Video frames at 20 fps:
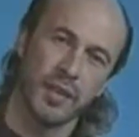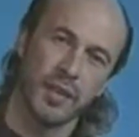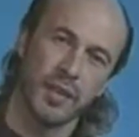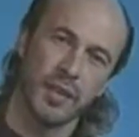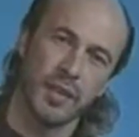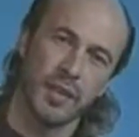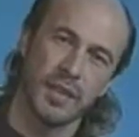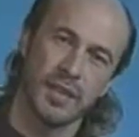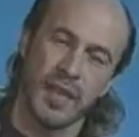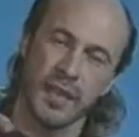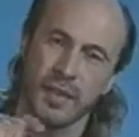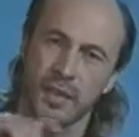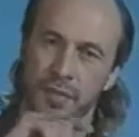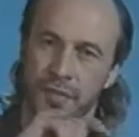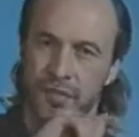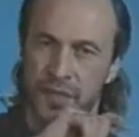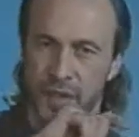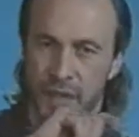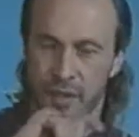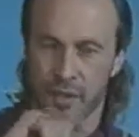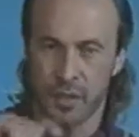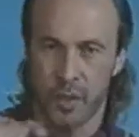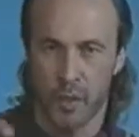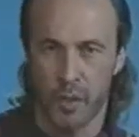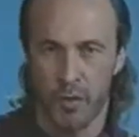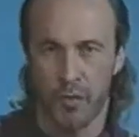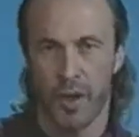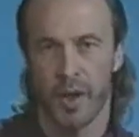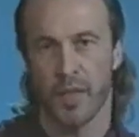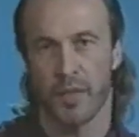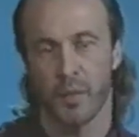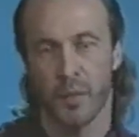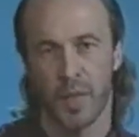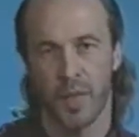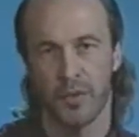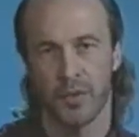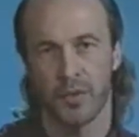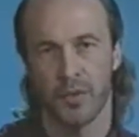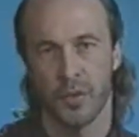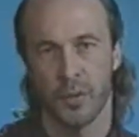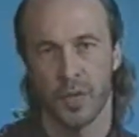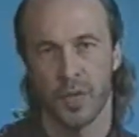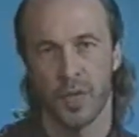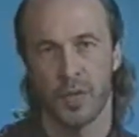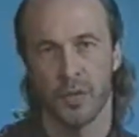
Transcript: set of figures going right the way through. In other